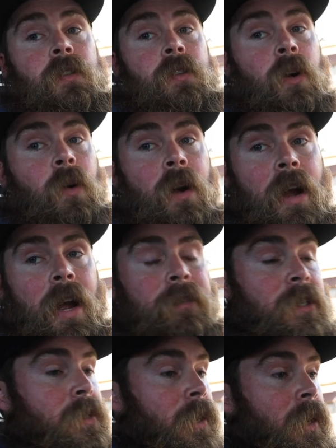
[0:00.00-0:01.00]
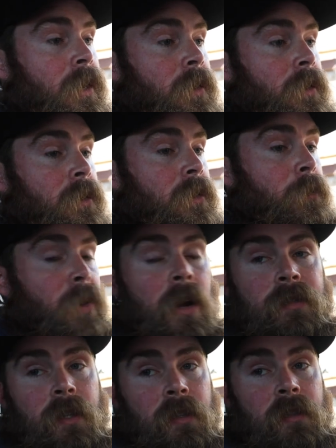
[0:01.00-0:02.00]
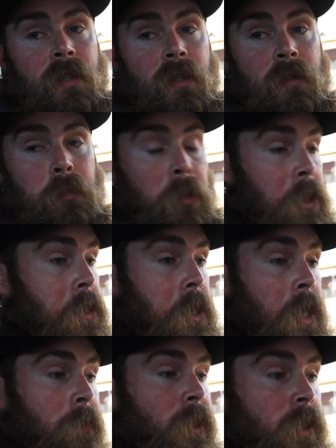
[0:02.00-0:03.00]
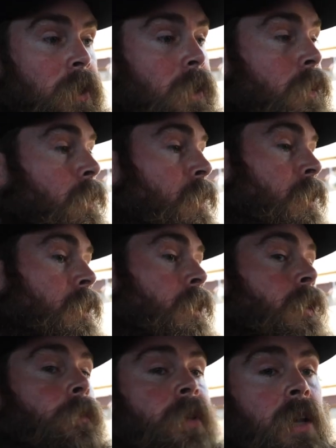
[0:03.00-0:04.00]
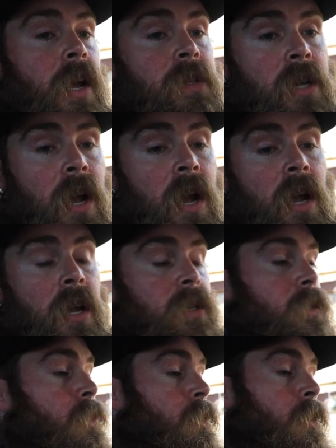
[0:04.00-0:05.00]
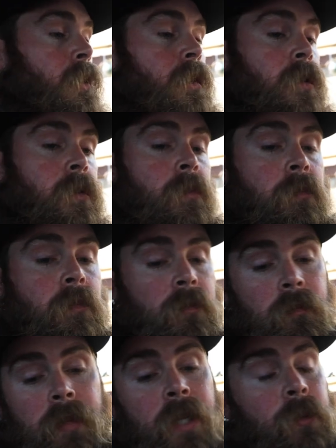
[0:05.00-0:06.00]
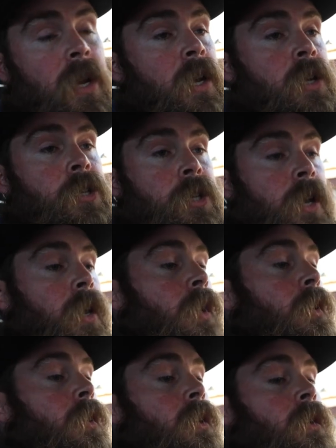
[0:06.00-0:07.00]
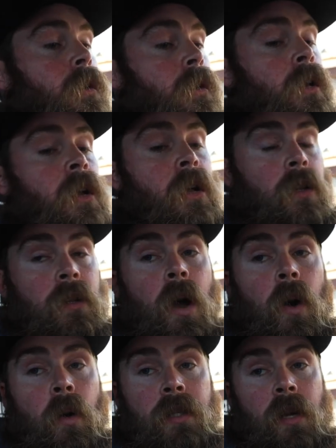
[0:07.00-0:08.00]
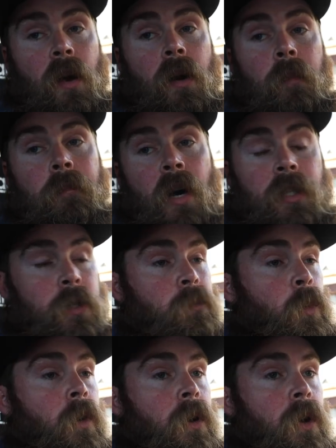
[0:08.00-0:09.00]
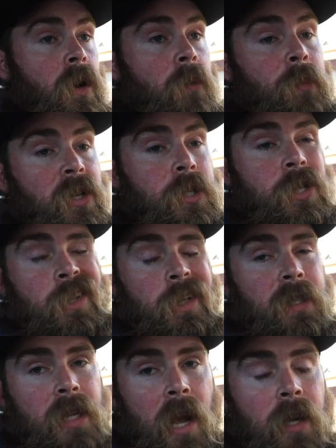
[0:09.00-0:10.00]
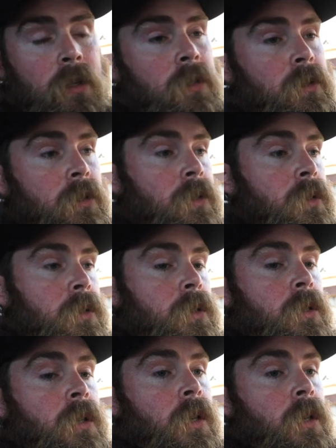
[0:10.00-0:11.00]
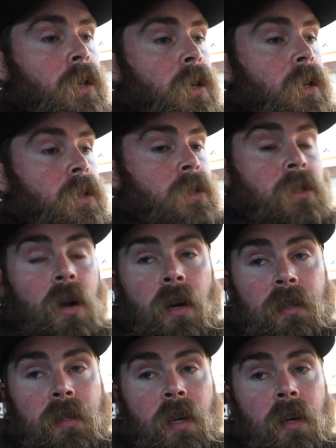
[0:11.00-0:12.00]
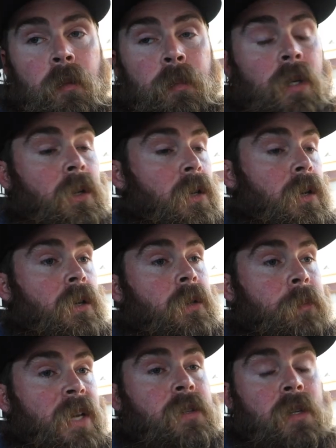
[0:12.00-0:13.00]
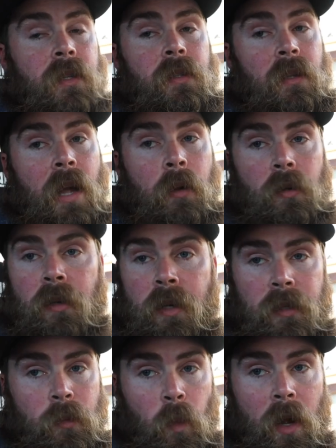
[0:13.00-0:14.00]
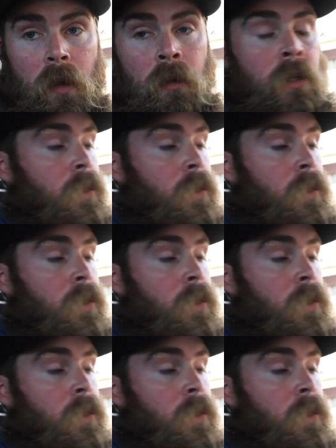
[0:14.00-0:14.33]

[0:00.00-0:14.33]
So I have to say the BAVSOUND sounds pretty damn good. Um, nice highs, the mid-range and the lows are much more uh, punchier and tighter than the uh, stock setup. Uh, the bass is louder as well.